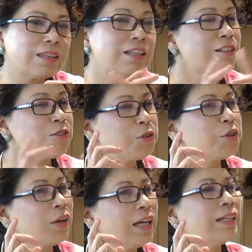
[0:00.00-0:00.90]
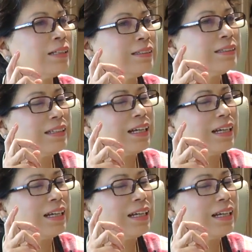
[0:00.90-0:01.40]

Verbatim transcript: it doesn't go to your head. Lah.